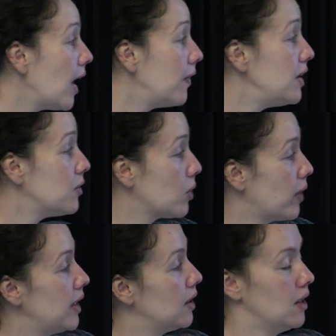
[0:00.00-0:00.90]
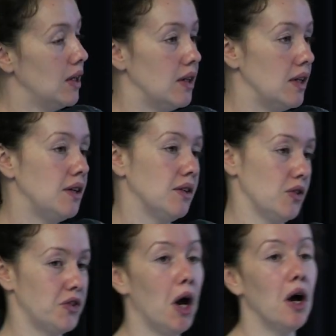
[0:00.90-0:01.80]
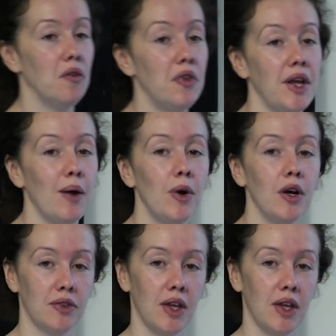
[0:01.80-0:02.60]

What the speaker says: And these were quite near to the start of the network,